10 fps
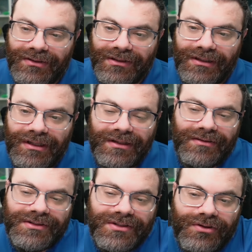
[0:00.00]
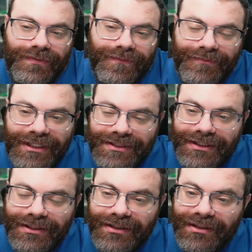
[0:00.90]
Ah, uh, there's no hope for me, is
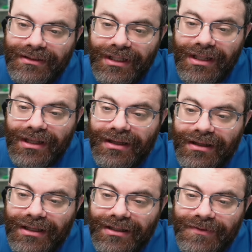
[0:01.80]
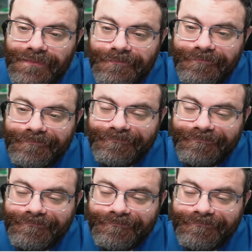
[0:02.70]
there? Um,